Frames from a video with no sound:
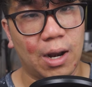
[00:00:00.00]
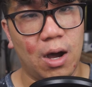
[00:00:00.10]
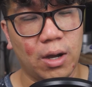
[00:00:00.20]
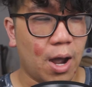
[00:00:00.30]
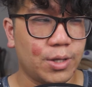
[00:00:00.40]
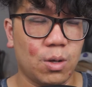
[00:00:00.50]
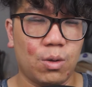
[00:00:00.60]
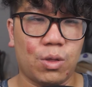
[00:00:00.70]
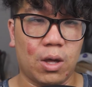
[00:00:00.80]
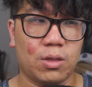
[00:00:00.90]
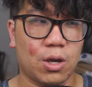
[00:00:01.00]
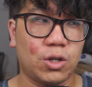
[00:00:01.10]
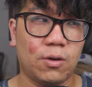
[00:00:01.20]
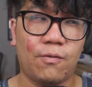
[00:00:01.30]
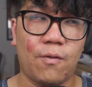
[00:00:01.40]
Clarke. I do think that
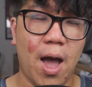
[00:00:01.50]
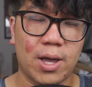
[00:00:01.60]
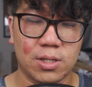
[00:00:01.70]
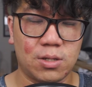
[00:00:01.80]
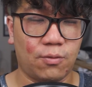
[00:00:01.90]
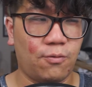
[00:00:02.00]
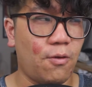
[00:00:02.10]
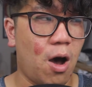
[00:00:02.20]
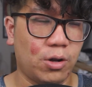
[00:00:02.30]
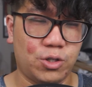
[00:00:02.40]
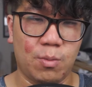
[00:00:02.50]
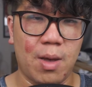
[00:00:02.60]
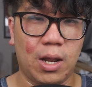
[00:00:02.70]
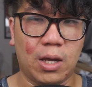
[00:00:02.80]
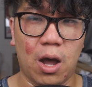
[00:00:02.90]
she has far too
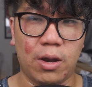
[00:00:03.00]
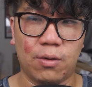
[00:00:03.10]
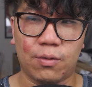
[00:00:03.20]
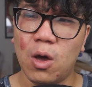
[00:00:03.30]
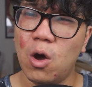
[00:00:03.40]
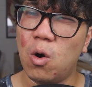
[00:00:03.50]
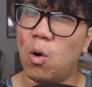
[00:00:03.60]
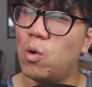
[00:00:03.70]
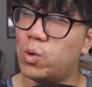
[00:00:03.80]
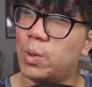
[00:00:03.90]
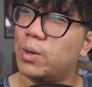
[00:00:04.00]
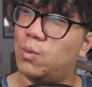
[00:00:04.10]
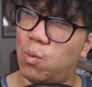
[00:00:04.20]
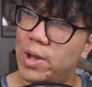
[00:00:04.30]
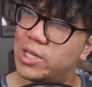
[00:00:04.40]
many kind of
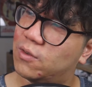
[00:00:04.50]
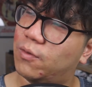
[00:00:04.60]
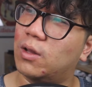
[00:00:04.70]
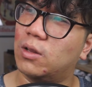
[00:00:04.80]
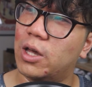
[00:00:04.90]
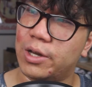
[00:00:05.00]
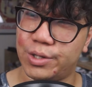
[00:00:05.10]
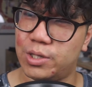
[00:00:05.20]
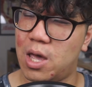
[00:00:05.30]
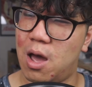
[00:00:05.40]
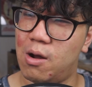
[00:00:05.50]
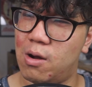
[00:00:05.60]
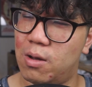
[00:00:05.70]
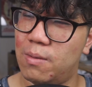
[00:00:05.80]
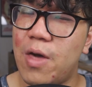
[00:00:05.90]
awkward, wistful looks that
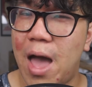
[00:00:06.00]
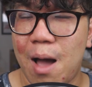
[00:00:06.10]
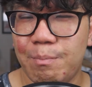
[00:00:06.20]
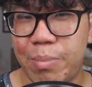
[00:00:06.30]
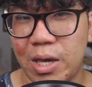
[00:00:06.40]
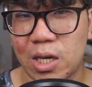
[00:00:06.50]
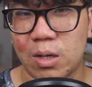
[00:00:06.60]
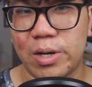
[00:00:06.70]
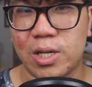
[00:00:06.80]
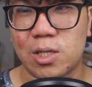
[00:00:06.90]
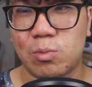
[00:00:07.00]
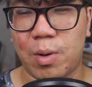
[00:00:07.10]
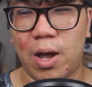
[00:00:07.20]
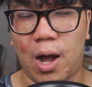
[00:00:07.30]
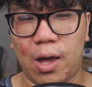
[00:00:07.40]
are they're ambiguous.
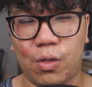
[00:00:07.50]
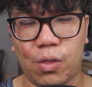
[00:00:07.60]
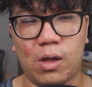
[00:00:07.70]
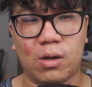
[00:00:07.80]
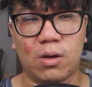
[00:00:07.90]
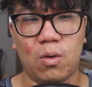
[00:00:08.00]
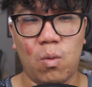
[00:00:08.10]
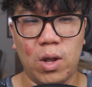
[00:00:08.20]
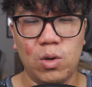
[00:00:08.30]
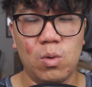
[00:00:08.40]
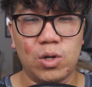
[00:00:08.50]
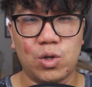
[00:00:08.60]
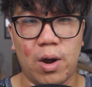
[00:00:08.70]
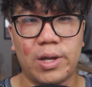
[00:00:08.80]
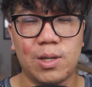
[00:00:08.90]
But I think when you are
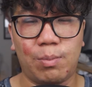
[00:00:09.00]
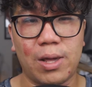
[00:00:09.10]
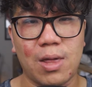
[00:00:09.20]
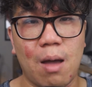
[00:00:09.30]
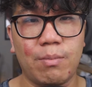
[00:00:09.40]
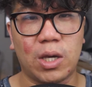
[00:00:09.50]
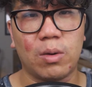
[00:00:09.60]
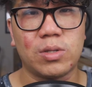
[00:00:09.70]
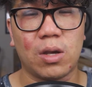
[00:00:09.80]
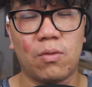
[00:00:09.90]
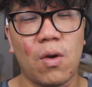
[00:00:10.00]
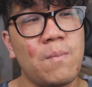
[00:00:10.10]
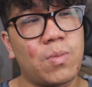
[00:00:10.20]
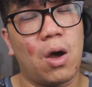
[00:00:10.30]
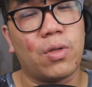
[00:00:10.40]
trying to play the ambiguity of
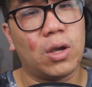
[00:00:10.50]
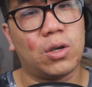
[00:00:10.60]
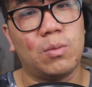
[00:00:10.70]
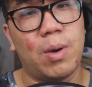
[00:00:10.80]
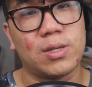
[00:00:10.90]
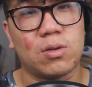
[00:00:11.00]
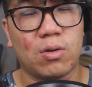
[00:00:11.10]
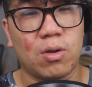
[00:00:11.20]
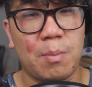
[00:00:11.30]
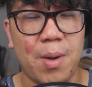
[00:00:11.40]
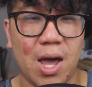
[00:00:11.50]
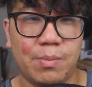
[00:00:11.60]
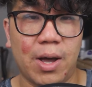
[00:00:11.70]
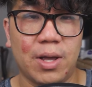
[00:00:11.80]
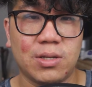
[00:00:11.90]
are they a good person, or are they a bad
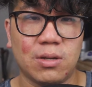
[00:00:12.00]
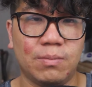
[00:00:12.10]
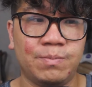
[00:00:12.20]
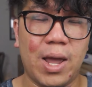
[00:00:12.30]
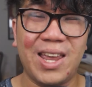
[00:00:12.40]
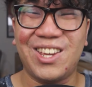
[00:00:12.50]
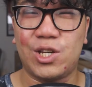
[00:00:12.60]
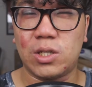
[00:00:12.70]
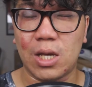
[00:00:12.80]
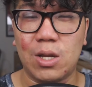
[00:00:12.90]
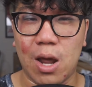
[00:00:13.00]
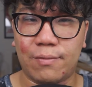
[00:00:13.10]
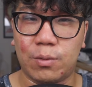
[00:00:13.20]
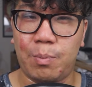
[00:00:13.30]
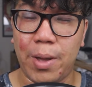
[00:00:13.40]
person, in each scene you
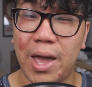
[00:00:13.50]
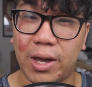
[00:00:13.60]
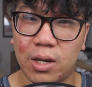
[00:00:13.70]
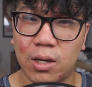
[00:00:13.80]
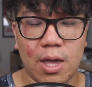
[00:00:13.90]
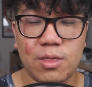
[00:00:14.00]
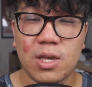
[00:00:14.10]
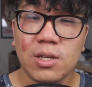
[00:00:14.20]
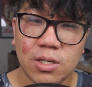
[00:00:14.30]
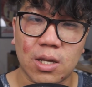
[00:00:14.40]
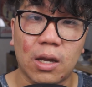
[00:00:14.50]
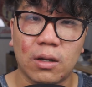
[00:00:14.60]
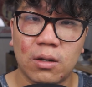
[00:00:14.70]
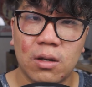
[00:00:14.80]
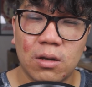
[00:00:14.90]
have to pick. In this
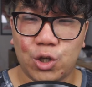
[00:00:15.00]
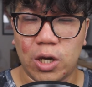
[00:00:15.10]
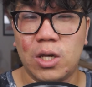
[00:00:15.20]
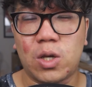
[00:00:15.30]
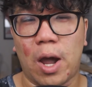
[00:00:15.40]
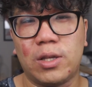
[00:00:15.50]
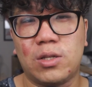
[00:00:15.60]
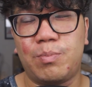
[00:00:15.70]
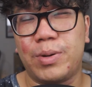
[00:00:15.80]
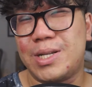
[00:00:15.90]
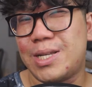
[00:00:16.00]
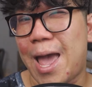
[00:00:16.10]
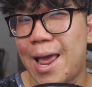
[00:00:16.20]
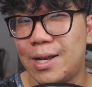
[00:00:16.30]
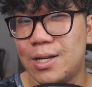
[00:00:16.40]
scene, she's going to
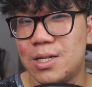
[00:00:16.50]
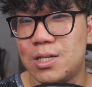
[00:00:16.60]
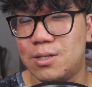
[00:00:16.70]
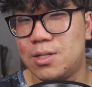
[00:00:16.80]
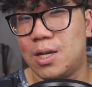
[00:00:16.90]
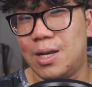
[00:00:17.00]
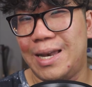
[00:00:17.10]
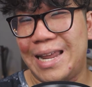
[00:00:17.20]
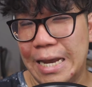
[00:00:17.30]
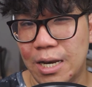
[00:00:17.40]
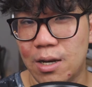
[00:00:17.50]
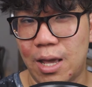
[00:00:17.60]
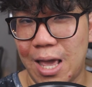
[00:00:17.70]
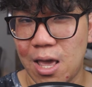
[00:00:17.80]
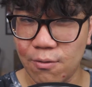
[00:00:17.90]
pretend to lean
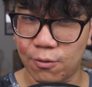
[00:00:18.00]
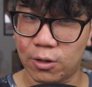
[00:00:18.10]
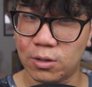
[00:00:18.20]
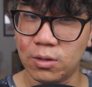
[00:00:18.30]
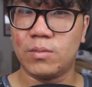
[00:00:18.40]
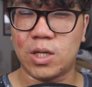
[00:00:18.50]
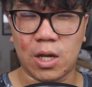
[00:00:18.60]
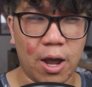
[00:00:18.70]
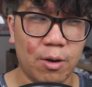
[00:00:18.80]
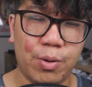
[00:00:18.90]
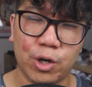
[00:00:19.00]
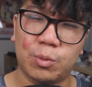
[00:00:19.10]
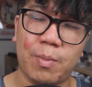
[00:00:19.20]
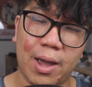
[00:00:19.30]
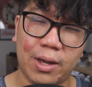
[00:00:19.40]
evil to kind of
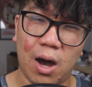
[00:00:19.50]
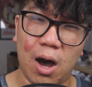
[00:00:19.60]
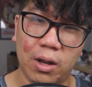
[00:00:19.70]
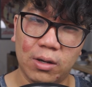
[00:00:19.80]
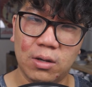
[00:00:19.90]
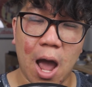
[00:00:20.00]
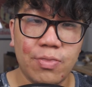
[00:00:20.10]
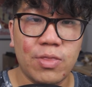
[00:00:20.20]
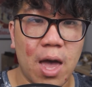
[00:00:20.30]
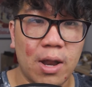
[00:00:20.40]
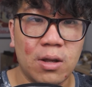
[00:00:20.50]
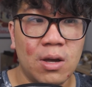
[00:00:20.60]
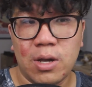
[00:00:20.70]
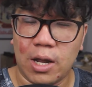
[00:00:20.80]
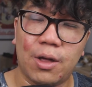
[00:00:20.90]
push back Han, and then
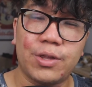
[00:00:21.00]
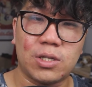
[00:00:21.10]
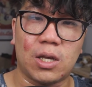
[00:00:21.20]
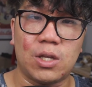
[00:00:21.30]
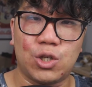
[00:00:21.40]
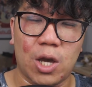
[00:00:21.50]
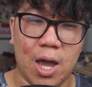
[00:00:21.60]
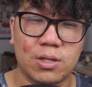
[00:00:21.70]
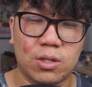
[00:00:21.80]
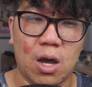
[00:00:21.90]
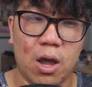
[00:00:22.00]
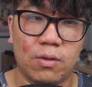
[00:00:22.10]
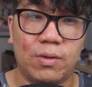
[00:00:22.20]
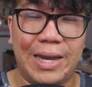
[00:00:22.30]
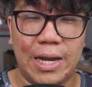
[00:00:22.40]
in other scenes she has to kind
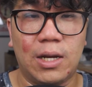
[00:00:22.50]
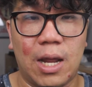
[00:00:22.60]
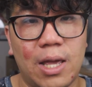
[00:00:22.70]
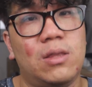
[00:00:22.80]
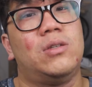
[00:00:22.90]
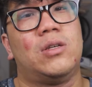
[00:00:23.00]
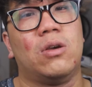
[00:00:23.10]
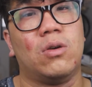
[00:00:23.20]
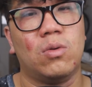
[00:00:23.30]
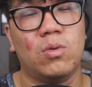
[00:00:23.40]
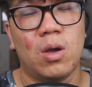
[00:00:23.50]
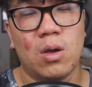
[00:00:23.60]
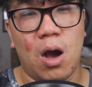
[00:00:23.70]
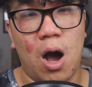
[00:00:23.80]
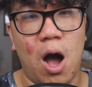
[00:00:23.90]
of lean into
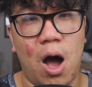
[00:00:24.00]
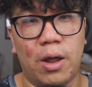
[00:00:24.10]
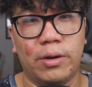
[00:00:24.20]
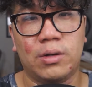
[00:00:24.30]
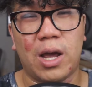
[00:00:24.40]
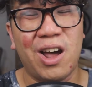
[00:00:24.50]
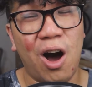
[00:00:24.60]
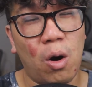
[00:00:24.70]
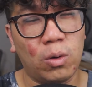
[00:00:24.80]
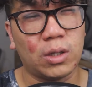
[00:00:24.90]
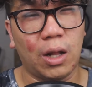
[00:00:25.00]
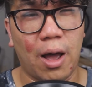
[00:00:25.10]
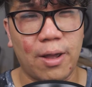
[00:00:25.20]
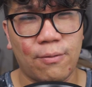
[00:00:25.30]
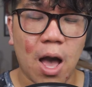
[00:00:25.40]
Han and her old
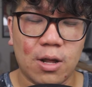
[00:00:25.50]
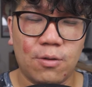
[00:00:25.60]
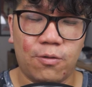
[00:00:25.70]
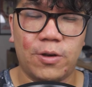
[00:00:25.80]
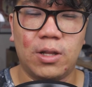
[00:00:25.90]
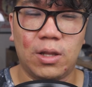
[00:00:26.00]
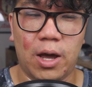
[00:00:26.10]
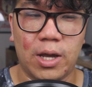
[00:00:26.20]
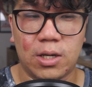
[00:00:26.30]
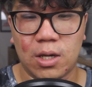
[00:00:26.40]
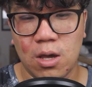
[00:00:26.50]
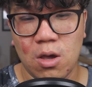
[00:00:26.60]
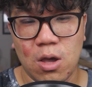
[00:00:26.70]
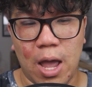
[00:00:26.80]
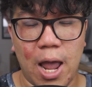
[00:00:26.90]
life. And I feel like
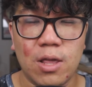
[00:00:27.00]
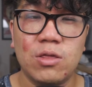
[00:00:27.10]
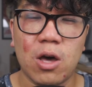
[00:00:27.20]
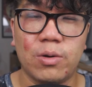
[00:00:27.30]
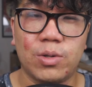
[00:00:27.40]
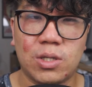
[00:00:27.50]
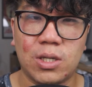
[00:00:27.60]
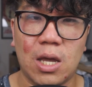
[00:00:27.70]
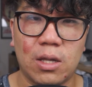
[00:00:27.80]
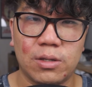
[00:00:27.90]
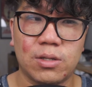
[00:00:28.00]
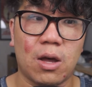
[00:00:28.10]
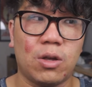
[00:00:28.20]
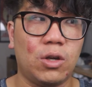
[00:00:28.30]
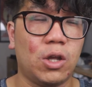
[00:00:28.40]
in those scenes
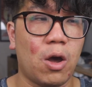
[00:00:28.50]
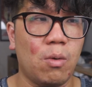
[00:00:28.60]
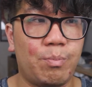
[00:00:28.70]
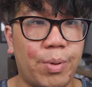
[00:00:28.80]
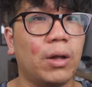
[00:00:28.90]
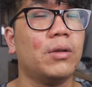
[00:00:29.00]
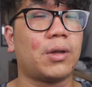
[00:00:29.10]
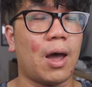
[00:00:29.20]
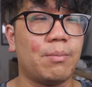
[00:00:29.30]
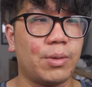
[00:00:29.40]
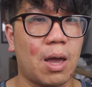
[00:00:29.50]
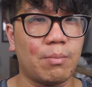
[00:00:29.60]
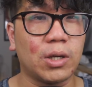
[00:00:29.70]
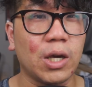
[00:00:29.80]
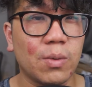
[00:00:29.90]
that, you know, build up the
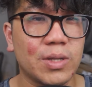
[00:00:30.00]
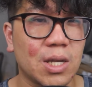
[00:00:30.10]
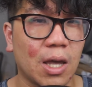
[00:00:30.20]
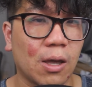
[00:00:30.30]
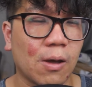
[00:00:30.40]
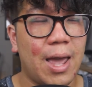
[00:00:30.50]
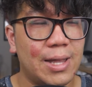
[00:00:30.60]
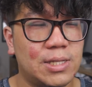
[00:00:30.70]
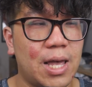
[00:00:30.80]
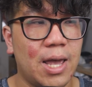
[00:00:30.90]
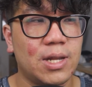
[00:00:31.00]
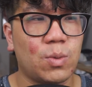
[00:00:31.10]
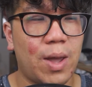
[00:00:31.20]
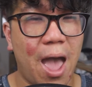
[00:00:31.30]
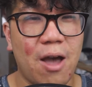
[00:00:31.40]
ambiguity. Instead,
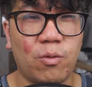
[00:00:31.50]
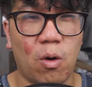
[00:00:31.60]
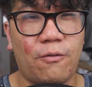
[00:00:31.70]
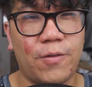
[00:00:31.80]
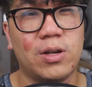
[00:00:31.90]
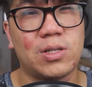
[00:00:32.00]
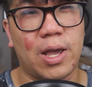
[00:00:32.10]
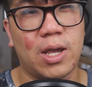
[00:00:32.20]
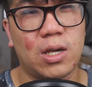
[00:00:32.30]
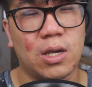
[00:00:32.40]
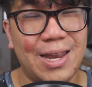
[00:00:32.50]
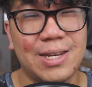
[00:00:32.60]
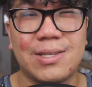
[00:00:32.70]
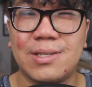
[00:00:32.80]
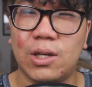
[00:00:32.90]
we have what feels like
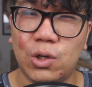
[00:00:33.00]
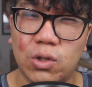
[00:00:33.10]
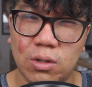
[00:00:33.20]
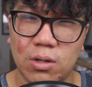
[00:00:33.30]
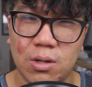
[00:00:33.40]
indecision.